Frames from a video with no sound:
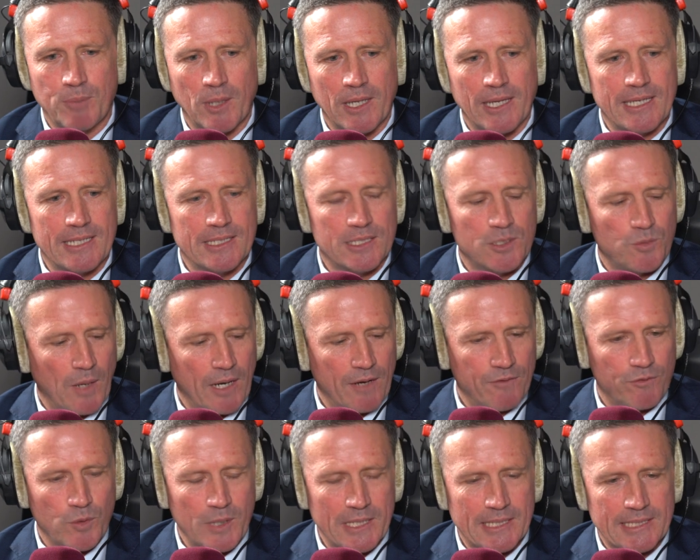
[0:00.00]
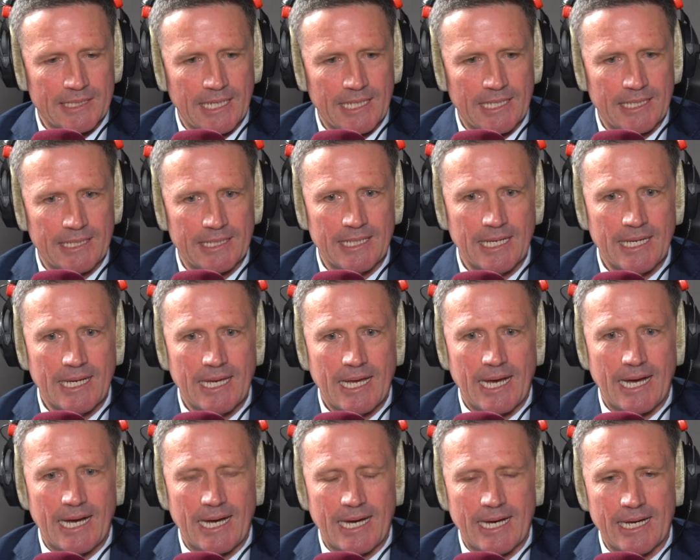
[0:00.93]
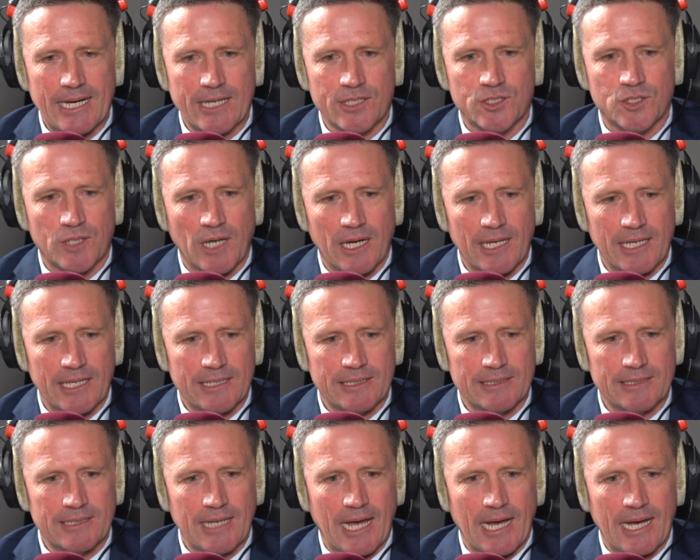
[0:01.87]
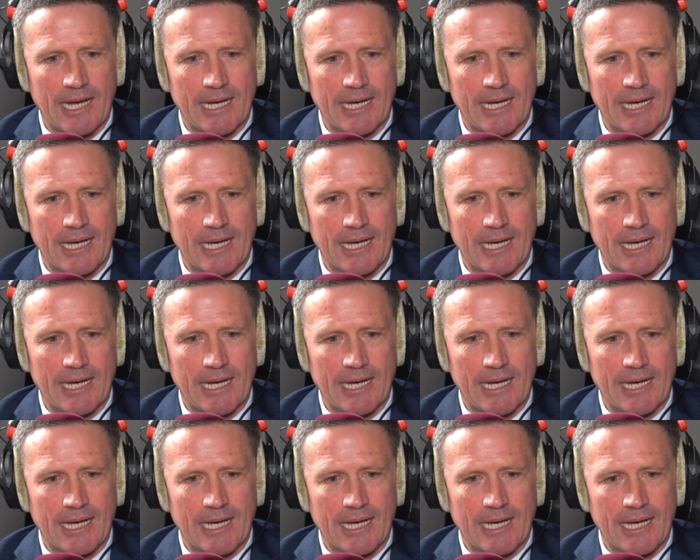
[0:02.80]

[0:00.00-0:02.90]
pleased whenever we see Australian